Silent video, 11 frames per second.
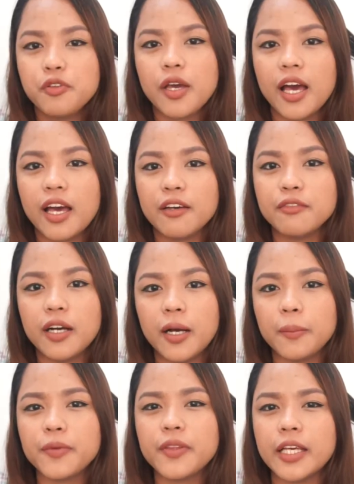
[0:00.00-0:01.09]
you have
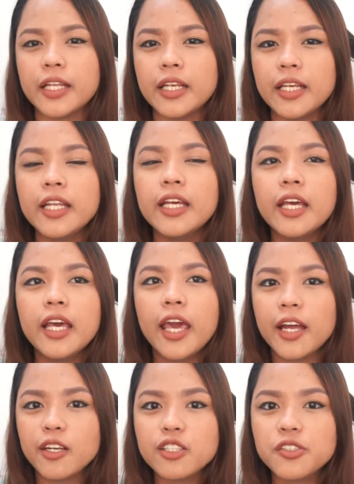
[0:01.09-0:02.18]
thin
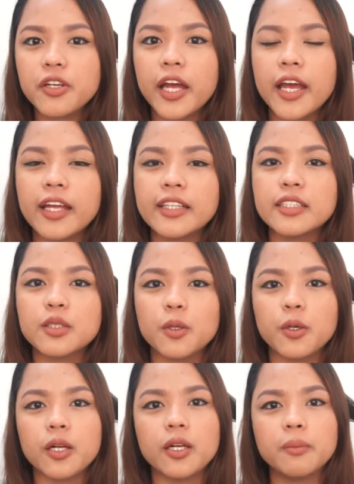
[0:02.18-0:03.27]
hair strands
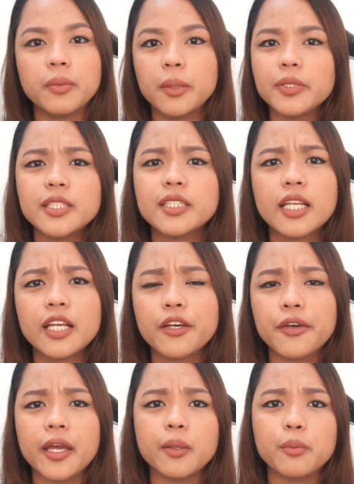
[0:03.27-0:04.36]
or manipis lang talaga
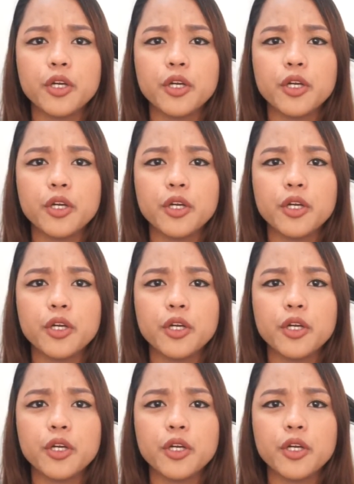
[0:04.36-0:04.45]
yung hair